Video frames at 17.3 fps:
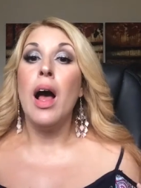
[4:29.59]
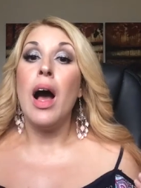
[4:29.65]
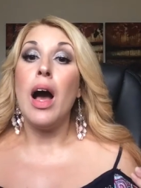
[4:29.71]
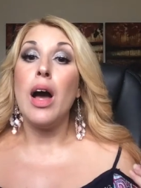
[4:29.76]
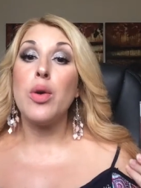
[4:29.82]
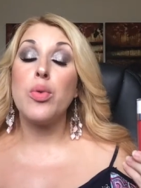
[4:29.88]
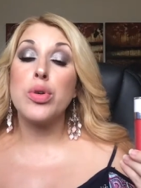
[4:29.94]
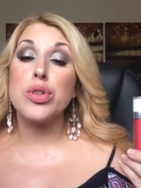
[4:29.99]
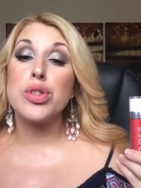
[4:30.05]

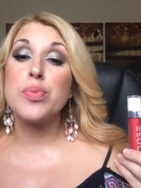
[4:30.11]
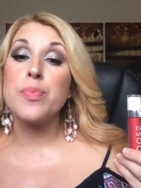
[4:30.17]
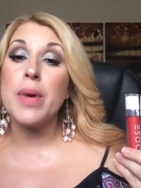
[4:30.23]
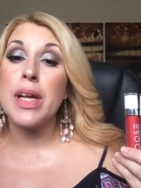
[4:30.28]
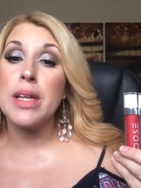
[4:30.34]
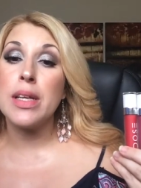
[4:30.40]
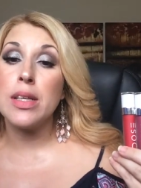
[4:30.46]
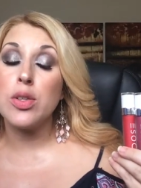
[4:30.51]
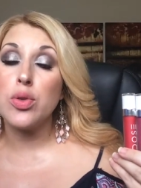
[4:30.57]
I watch
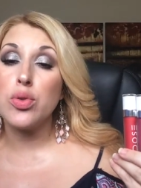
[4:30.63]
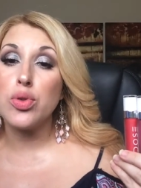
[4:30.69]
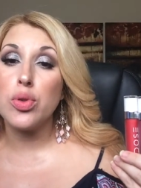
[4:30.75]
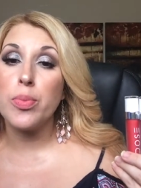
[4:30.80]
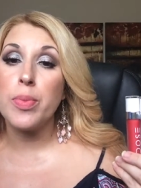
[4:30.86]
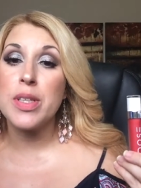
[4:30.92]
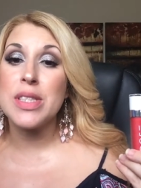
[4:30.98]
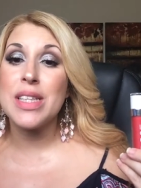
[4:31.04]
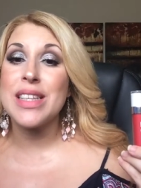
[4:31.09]
many
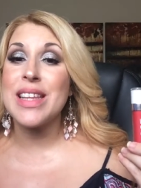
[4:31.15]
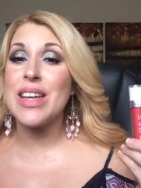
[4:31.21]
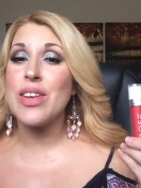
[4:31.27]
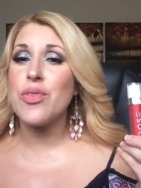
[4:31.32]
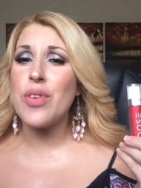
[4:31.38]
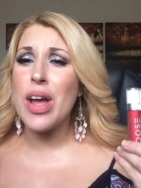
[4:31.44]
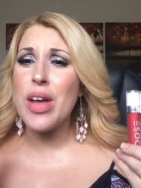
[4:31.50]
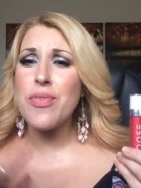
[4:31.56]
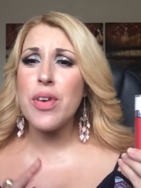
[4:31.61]
YouTubers that they
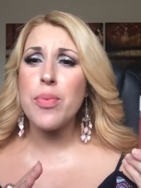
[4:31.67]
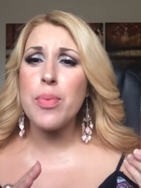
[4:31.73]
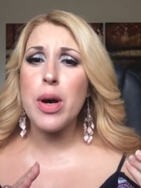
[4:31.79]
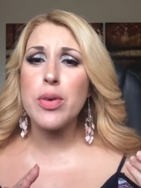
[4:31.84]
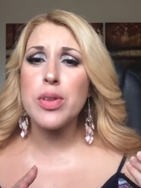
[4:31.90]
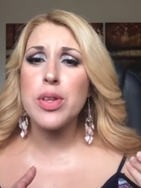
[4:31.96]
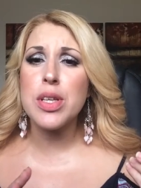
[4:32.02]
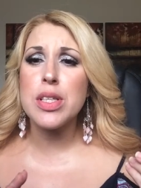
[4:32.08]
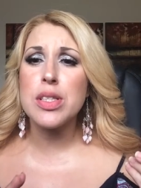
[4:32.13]
rave
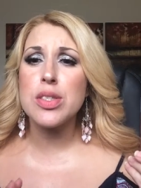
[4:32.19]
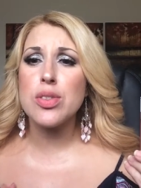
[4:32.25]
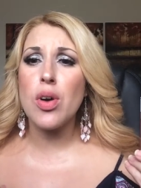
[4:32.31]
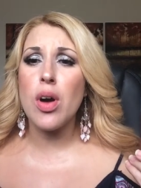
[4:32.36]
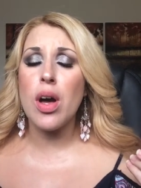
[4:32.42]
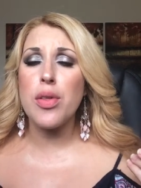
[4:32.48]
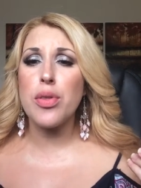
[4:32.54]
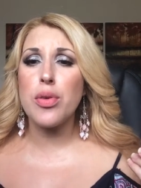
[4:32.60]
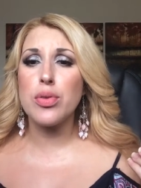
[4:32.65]
about this, so
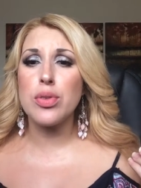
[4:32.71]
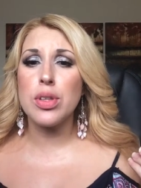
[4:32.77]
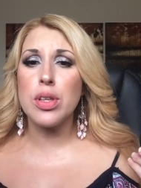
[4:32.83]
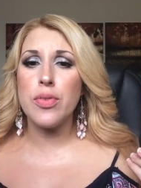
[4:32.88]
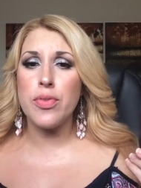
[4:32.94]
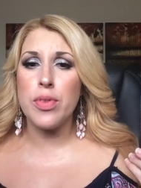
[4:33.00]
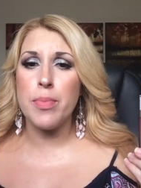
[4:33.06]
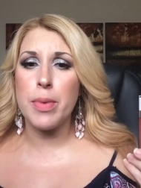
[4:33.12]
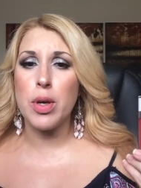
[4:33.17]
I thought to
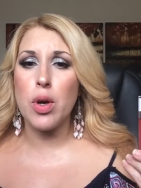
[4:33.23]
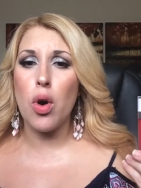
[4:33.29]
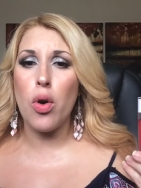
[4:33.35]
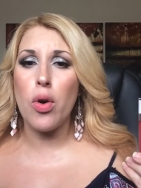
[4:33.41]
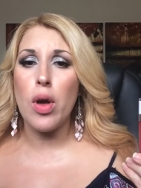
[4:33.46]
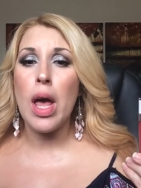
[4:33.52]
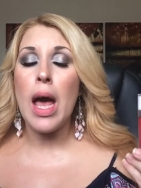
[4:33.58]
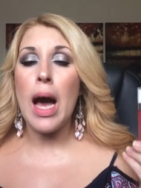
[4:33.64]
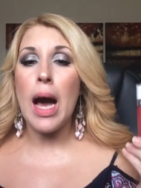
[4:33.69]
give them a
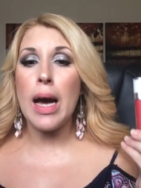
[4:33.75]
go.